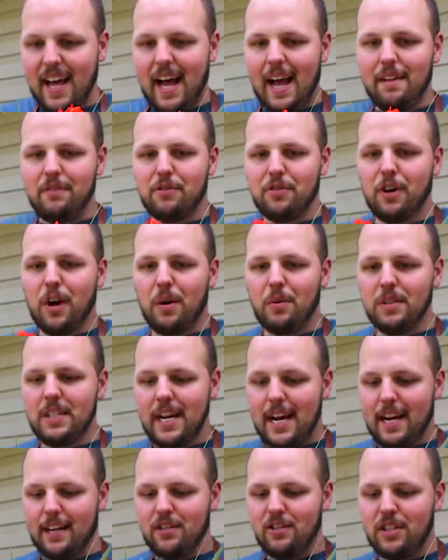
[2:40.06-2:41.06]
I've grown to
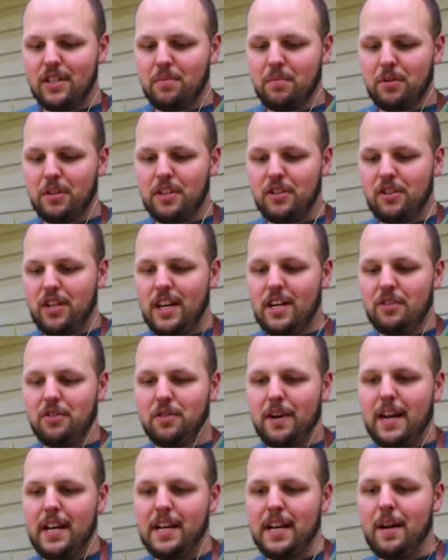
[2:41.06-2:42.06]
actually appreciate
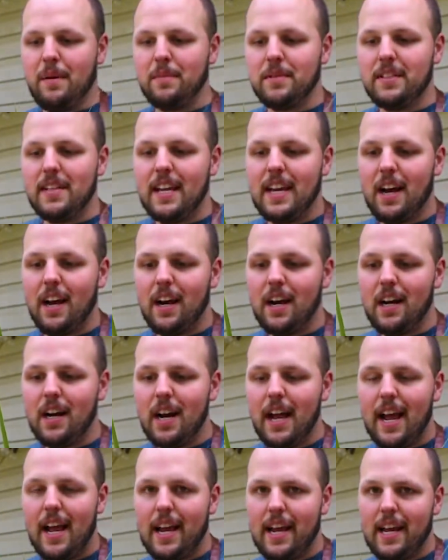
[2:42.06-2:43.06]
geraniums. They are
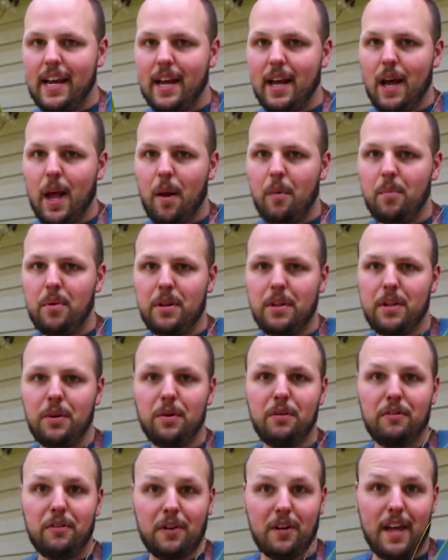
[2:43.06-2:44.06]
a
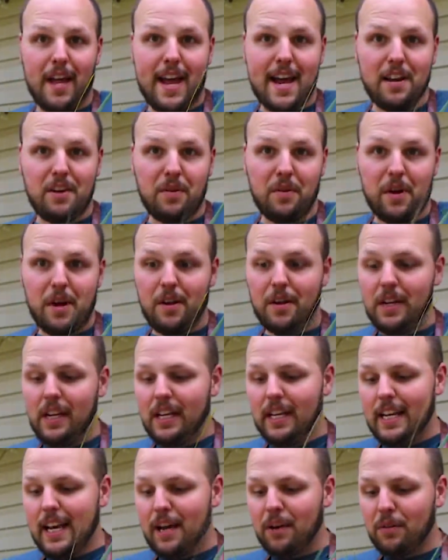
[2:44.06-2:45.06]
beautiful annual.
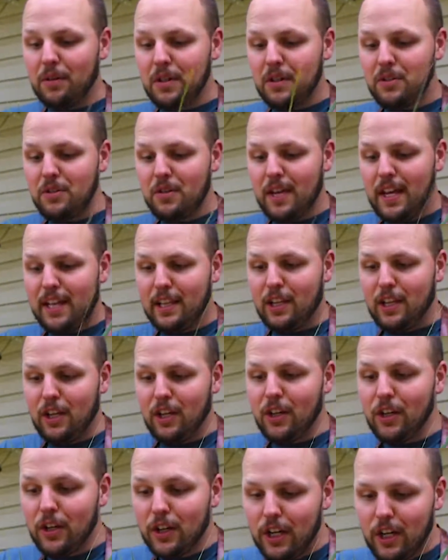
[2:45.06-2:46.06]
Not only do they
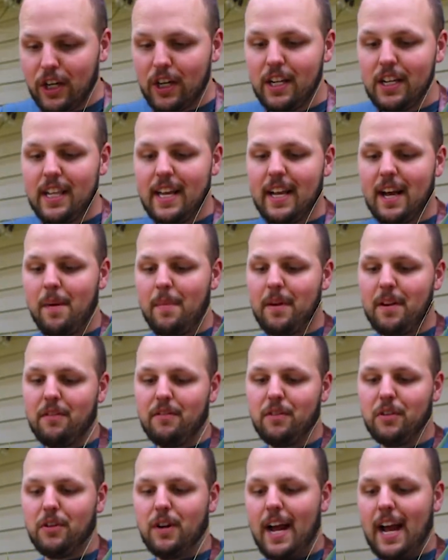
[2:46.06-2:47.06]
look good, they come in a
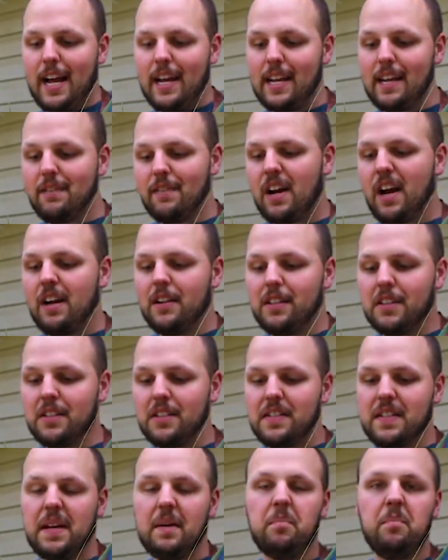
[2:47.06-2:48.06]
variety of
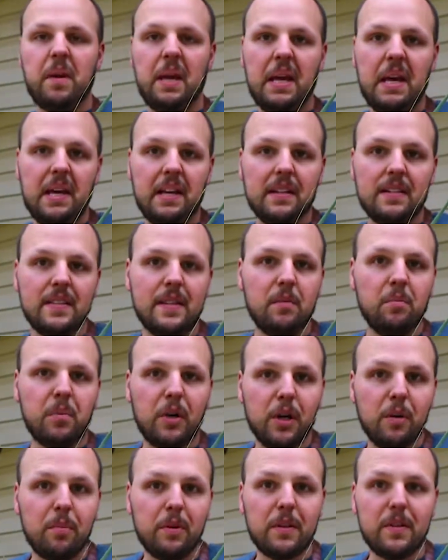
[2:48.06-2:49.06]
colors like pinks and
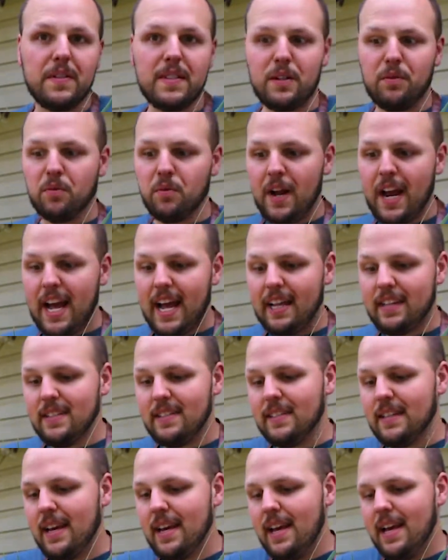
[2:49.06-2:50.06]
purples and
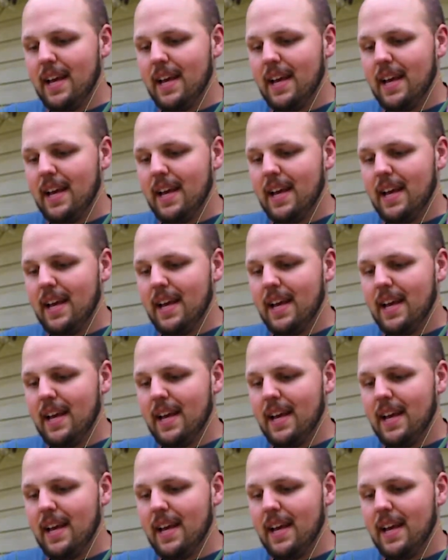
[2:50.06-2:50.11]
reds.